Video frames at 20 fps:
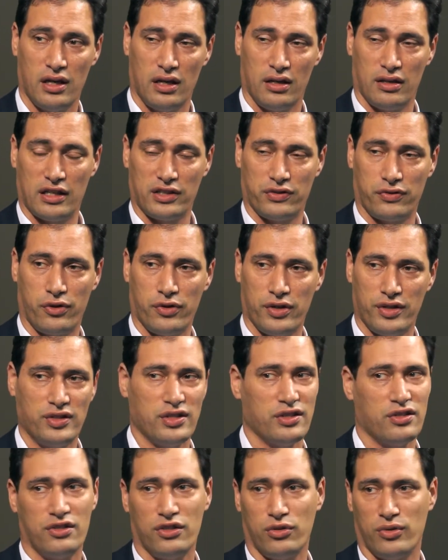That's very
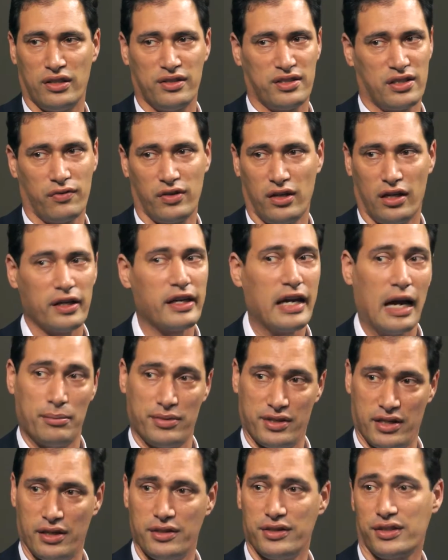easy to do in something like
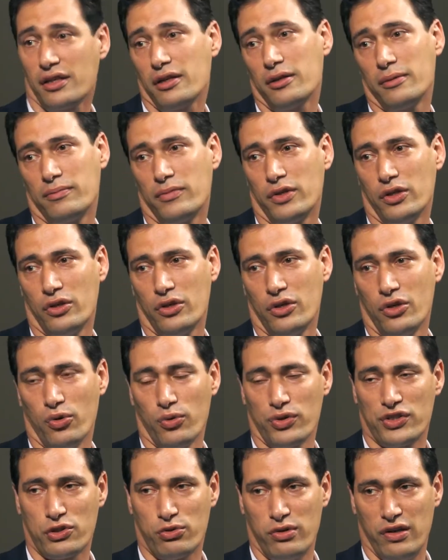Camtasia
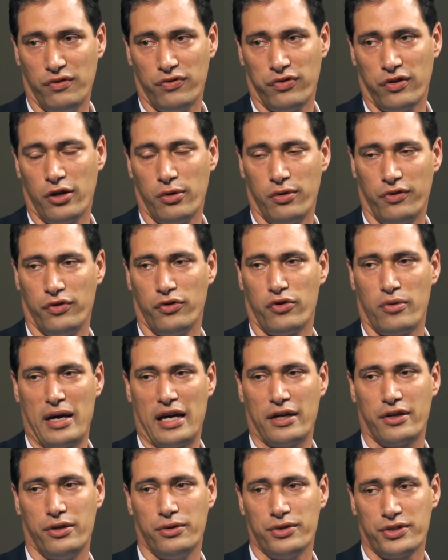or ScreenFlow if you're a
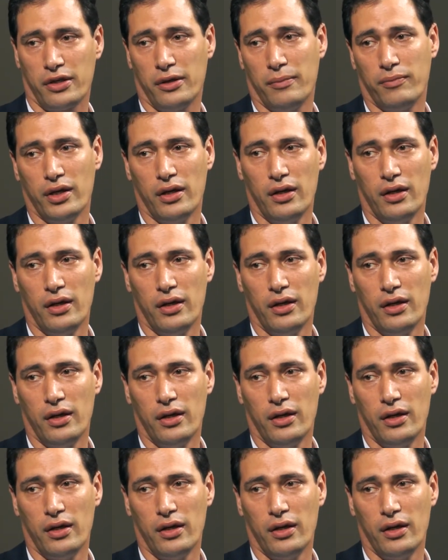Mac user.